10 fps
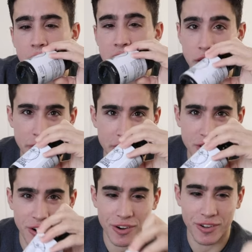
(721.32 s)
activated
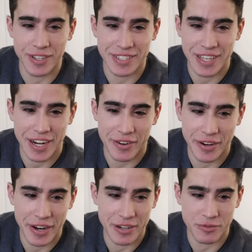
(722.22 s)
charcoal isn't that
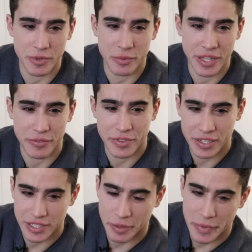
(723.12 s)
creative, but we have
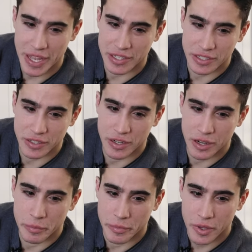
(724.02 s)
things like mastic
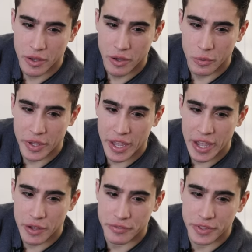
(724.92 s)
gum, we
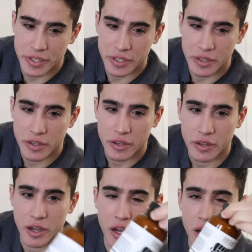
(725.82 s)
have the
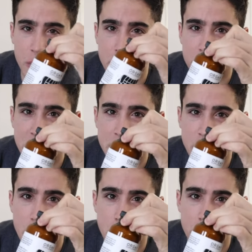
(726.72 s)
uh,
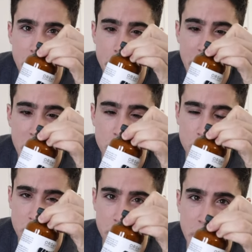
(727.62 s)
freeze-dried bovine powders,
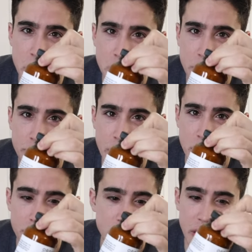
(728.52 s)
which are the most
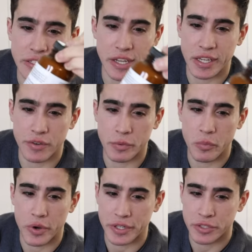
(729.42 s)
effective that I take every
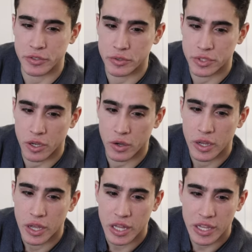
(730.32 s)
morning too. So
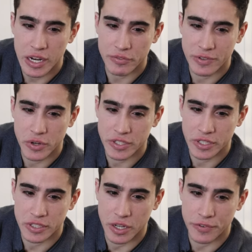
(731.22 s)
a lot of
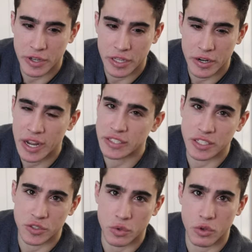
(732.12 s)
interesting stuff on there, as
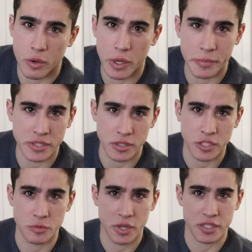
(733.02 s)
it is with all my
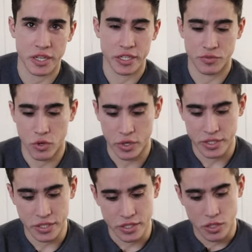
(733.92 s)
businesses. But today's
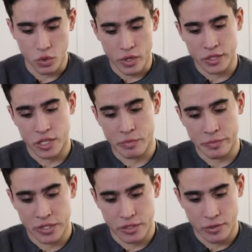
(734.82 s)
focus is the organ
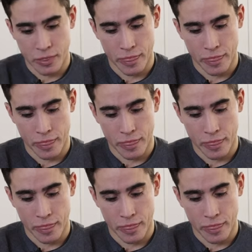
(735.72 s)
supplements.